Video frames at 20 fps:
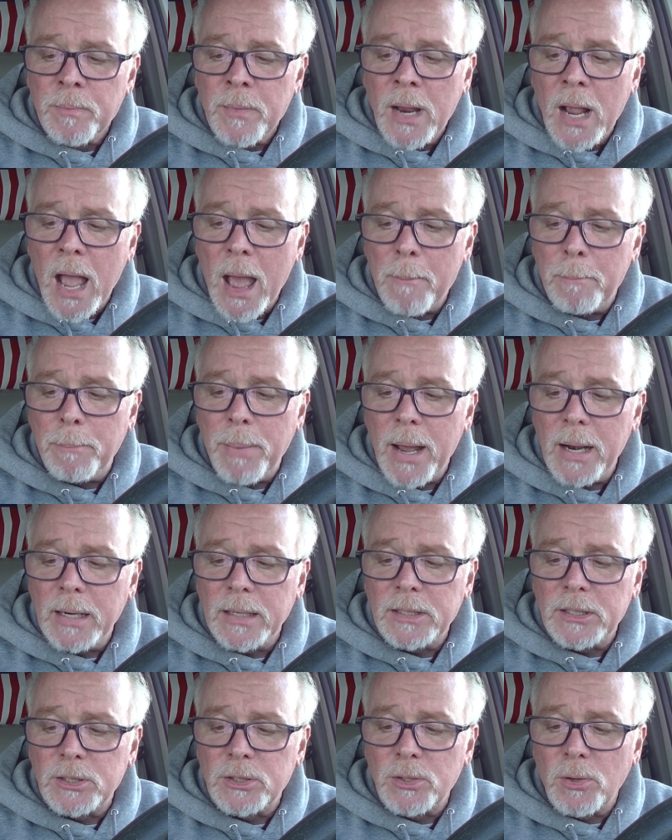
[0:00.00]
at petty
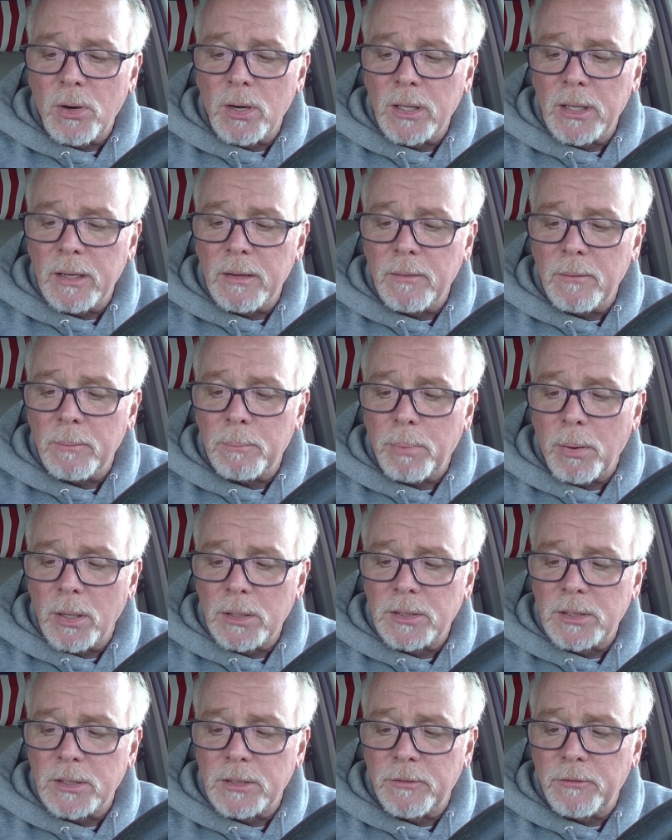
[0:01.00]
disorderly
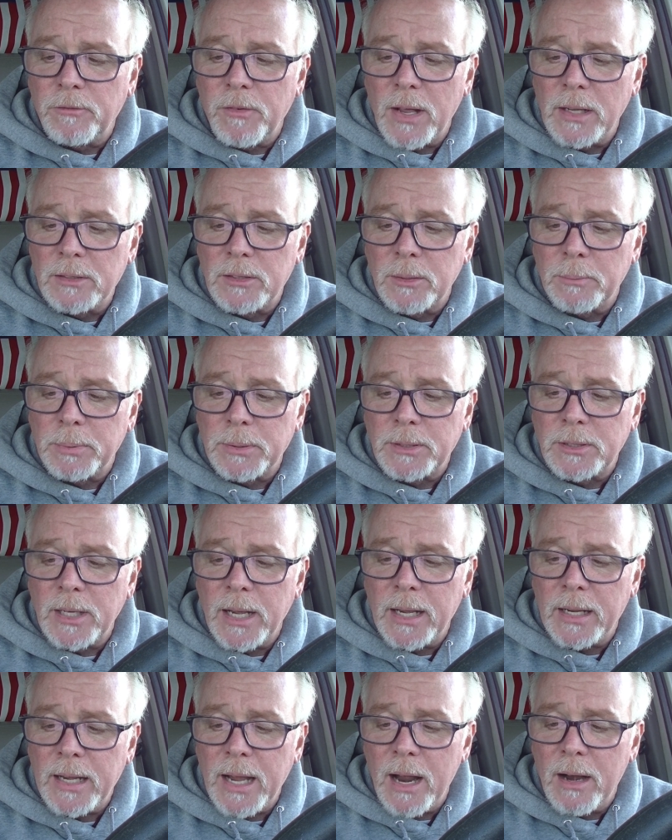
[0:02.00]
persons offense of
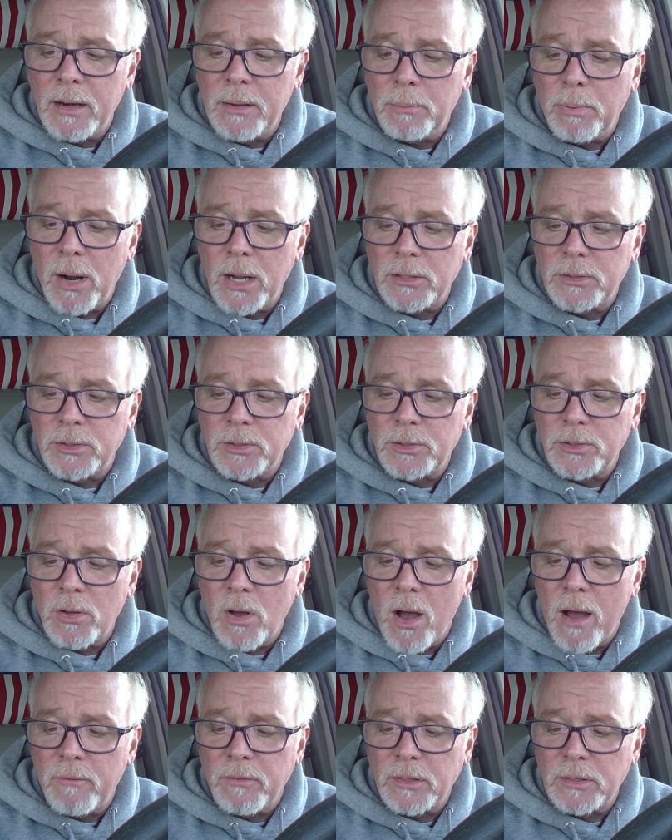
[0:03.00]
Passaic County Prosecutor's
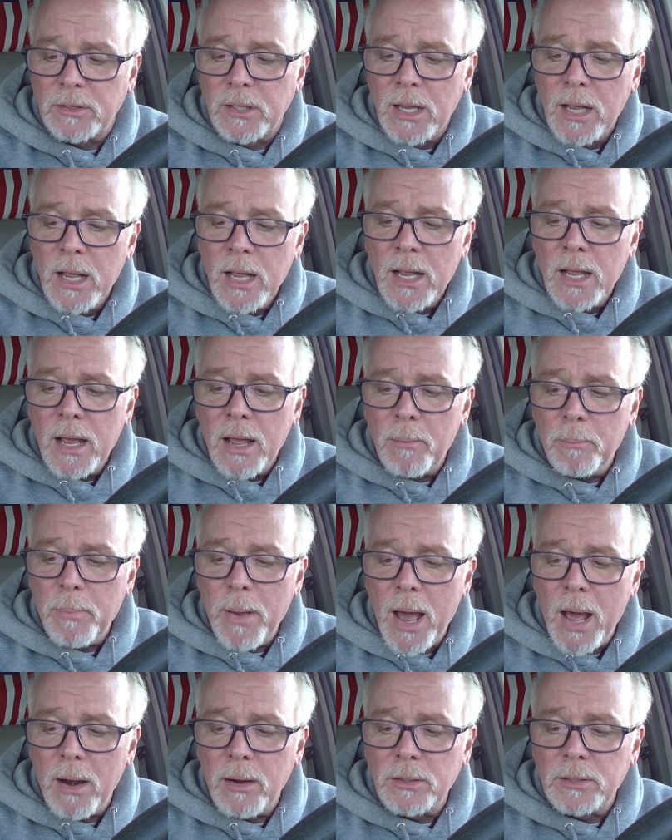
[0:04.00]
Office and
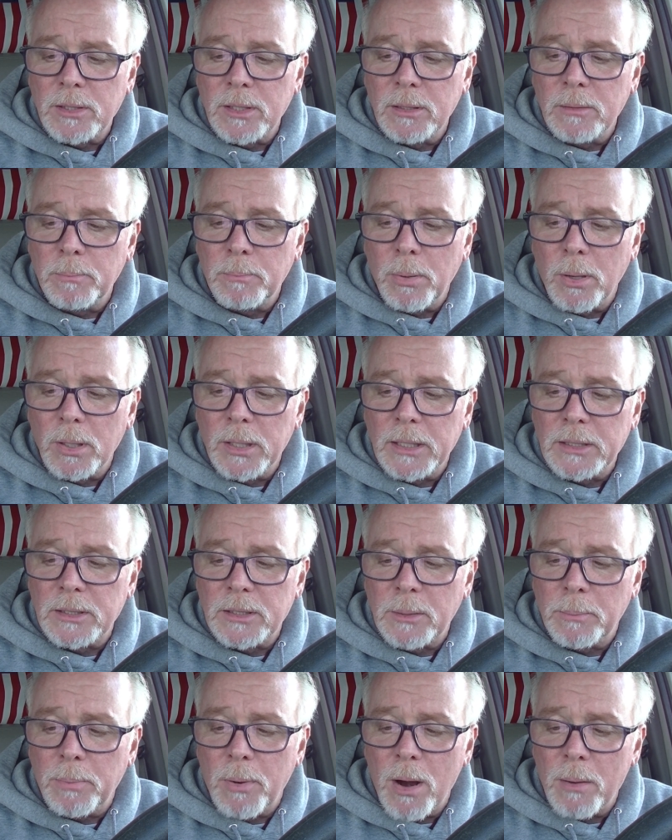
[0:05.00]
Paterson Police
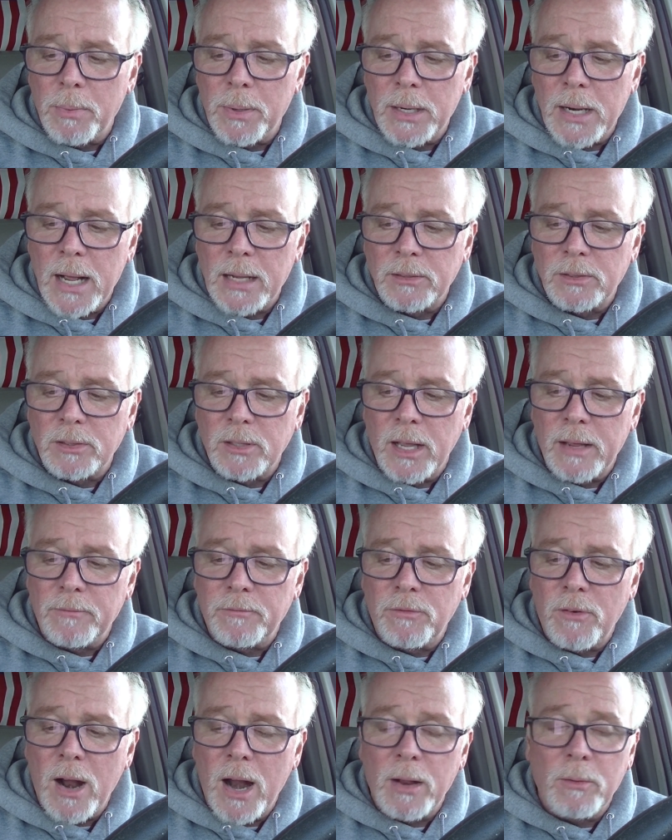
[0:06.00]
Department announced late
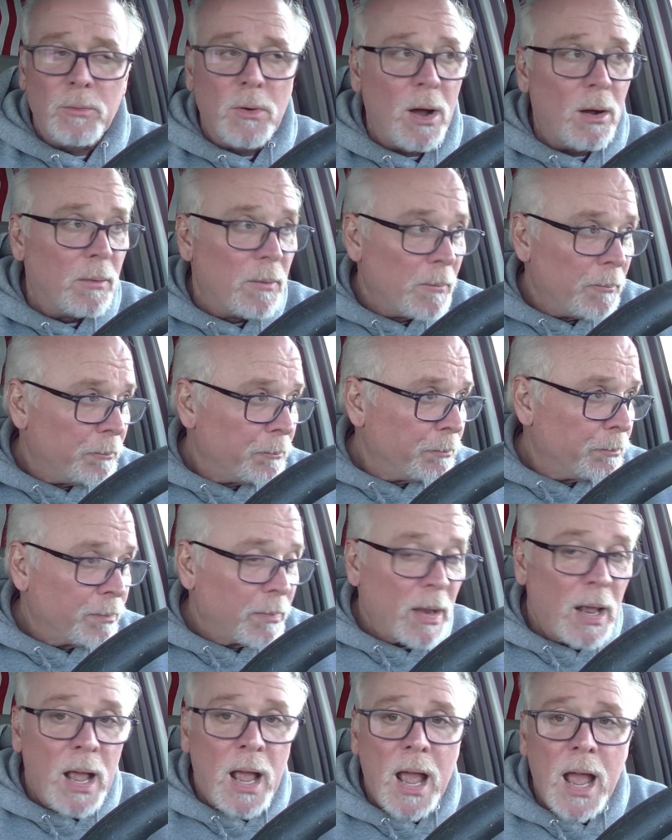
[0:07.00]
Friday. Well,
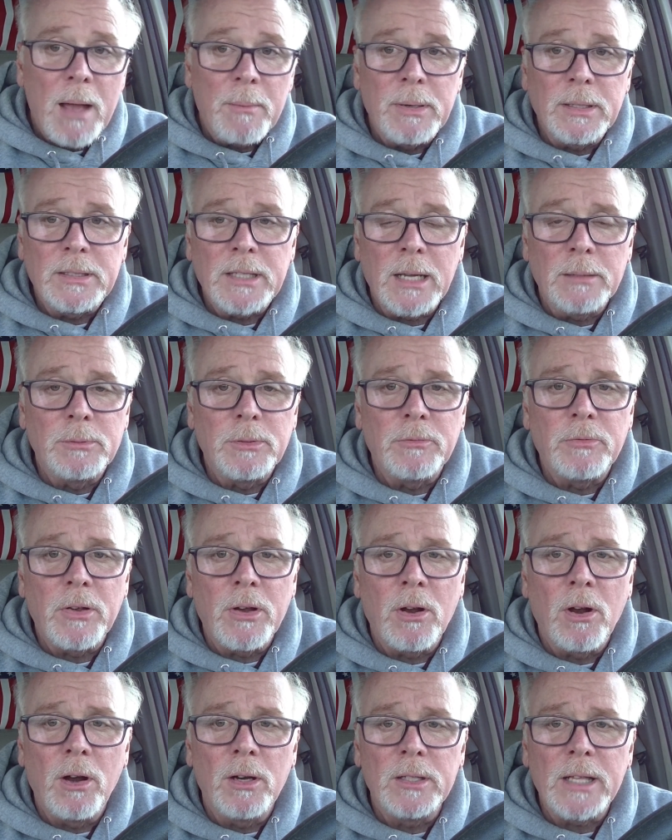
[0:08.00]
how many times have we
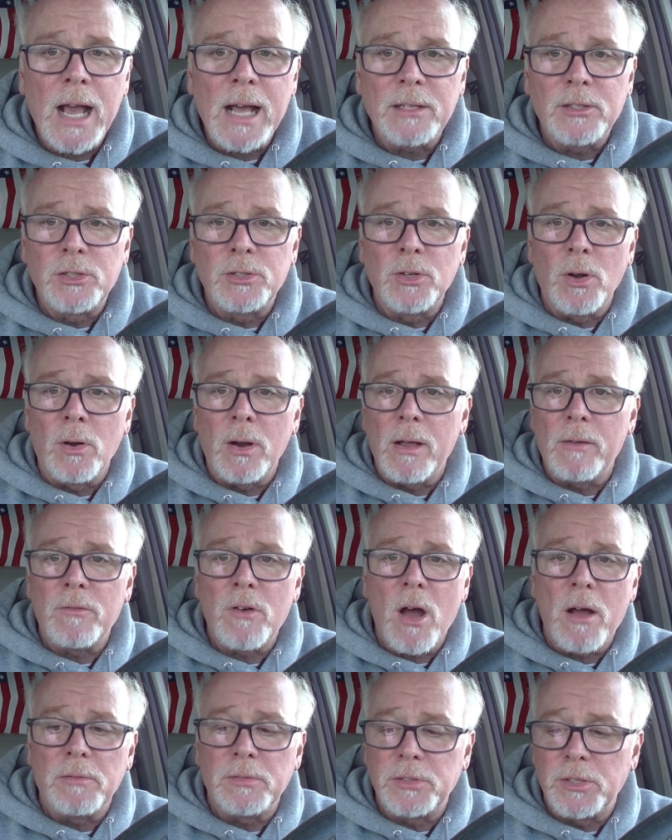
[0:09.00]
heard that story of
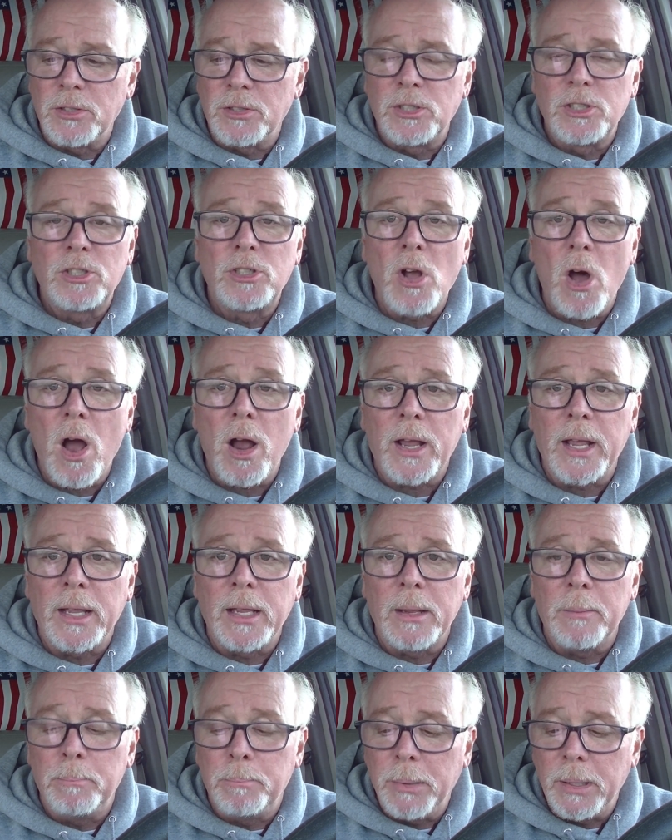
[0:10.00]
officers
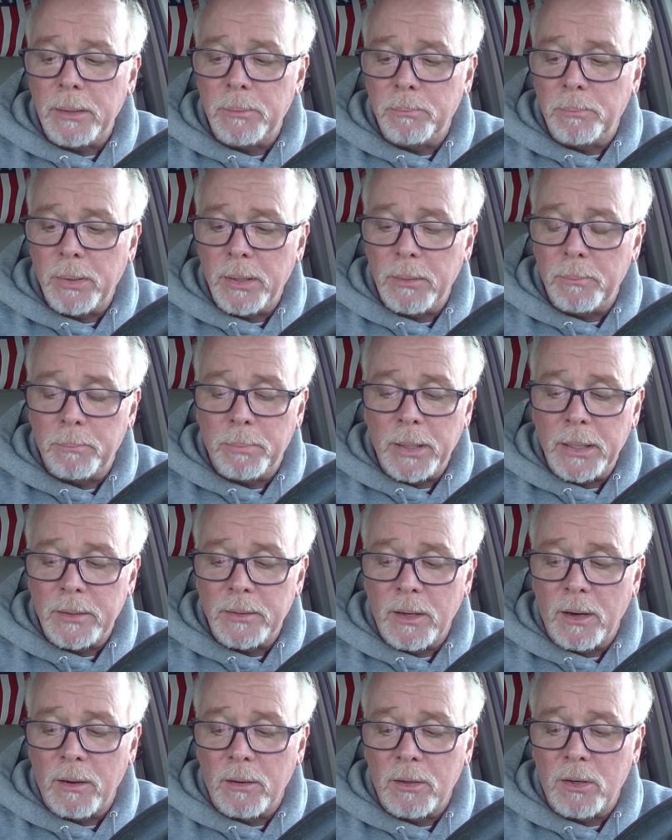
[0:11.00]
stalking and
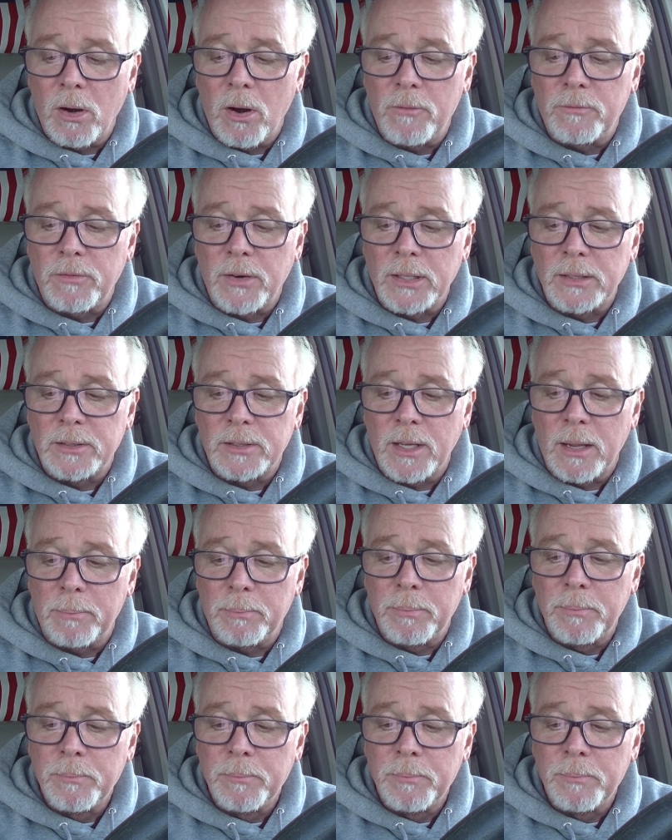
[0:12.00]
beating their girlfriends up?